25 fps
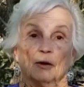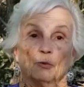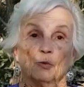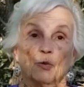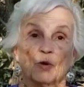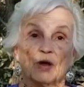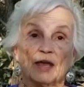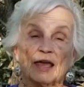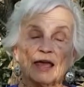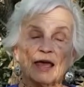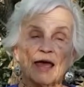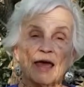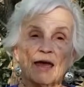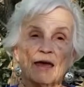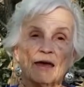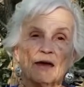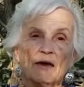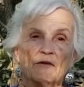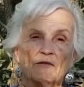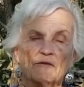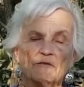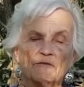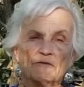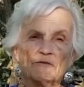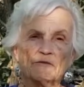We
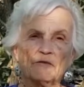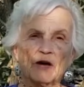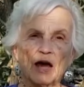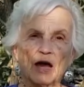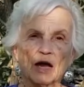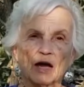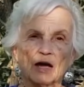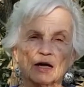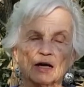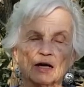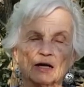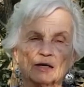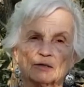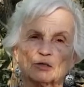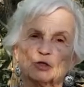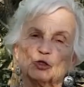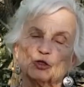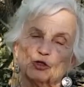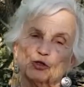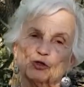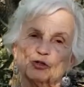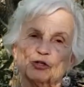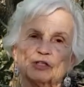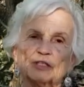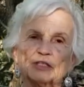have uh,
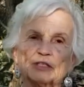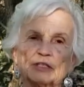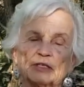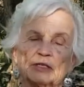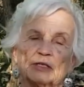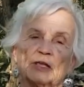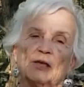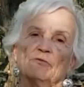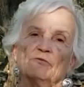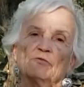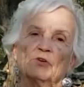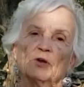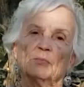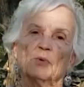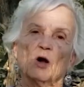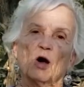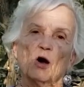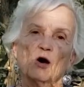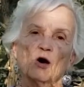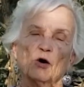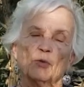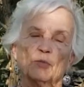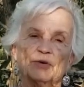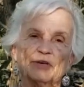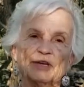students from
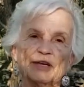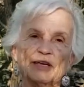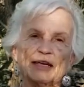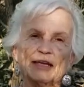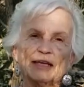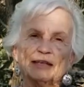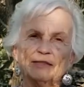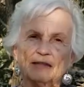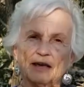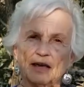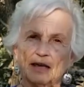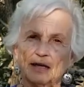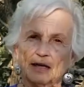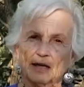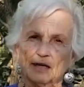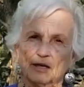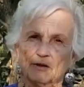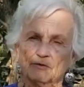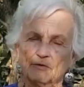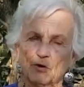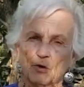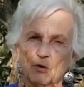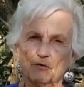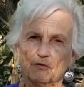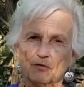Albany. They
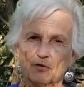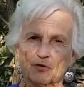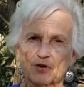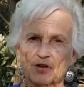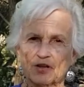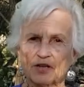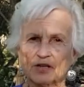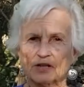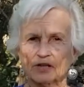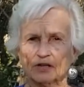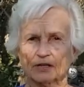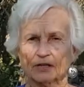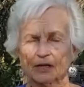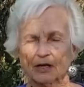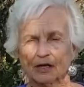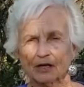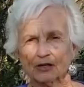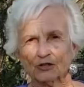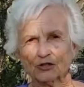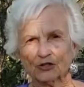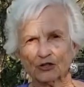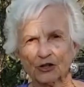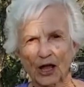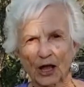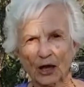live over in
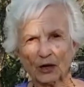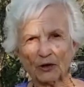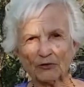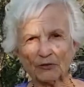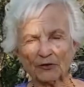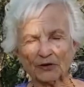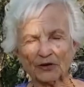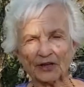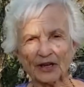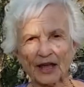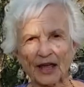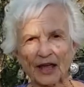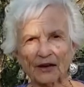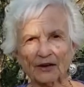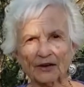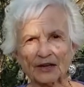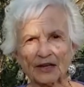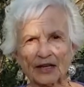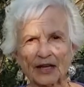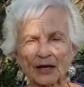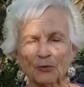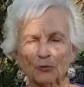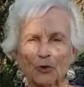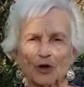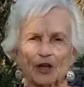Shackelford
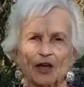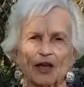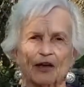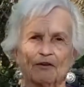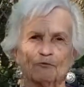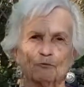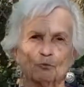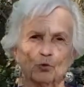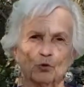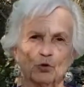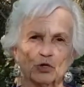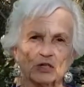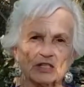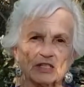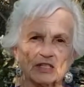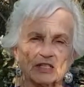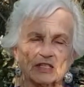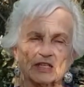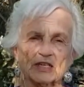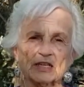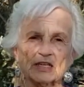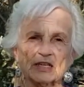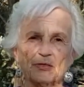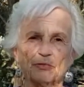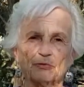County, and we have
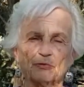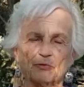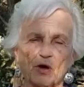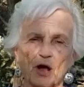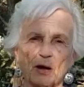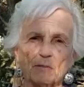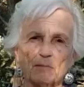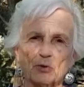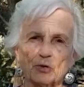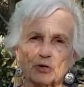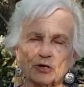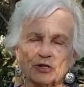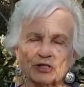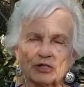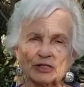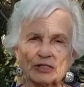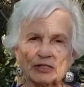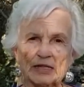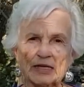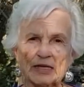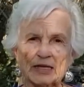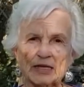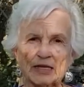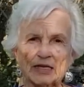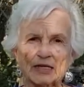Woodson and Throckmorton's
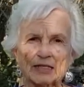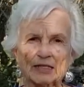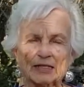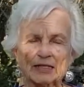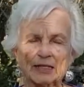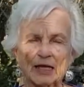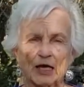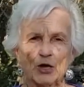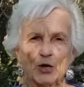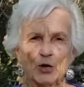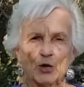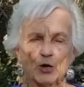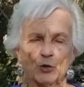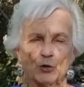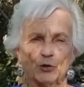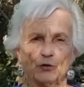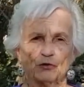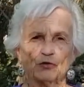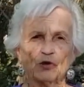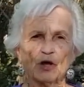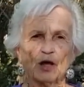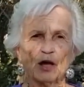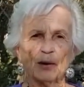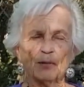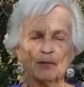kids who've
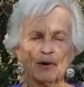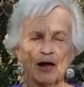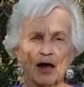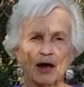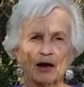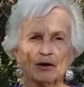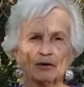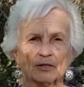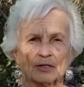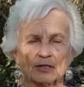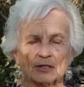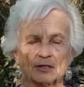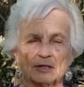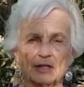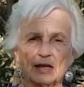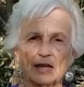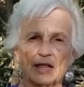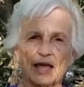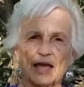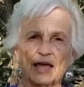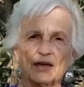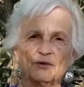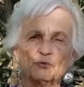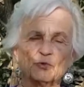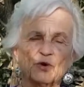come out to the
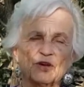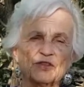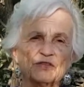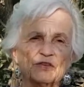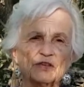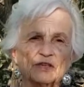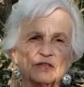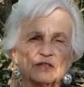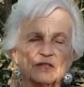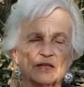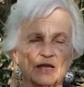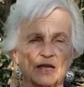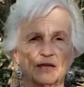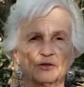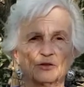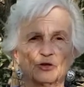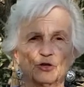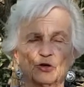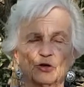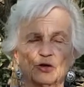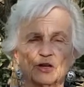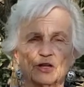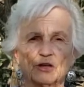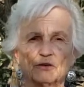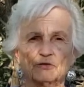land with us, and
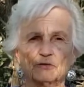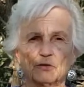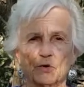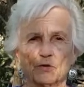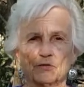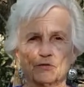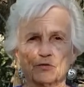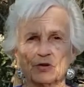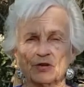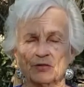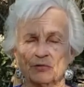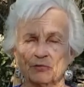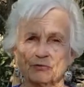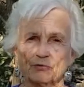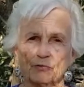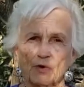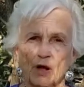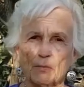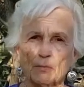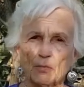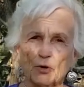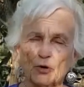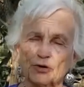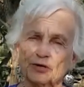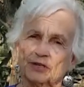you live over in
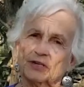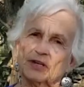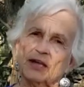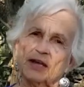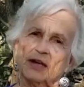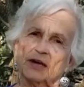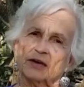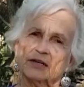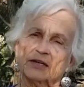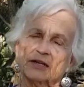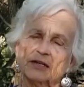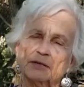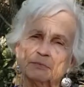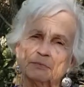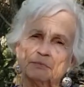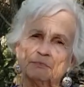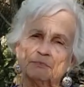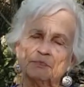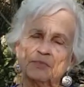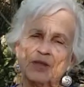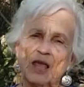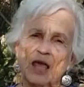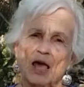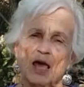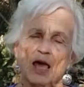Throckmorton County.
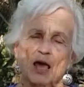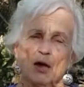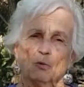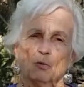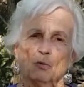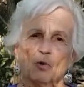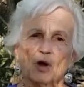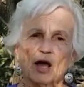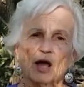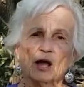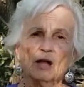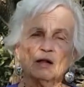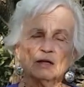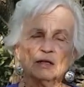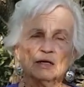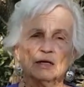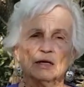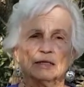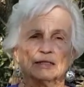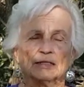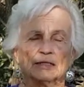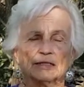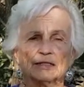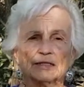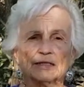Well,
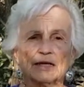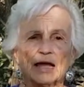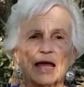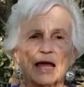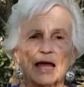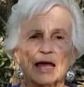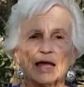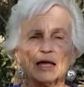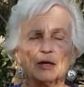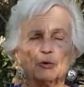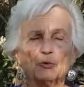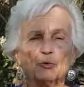today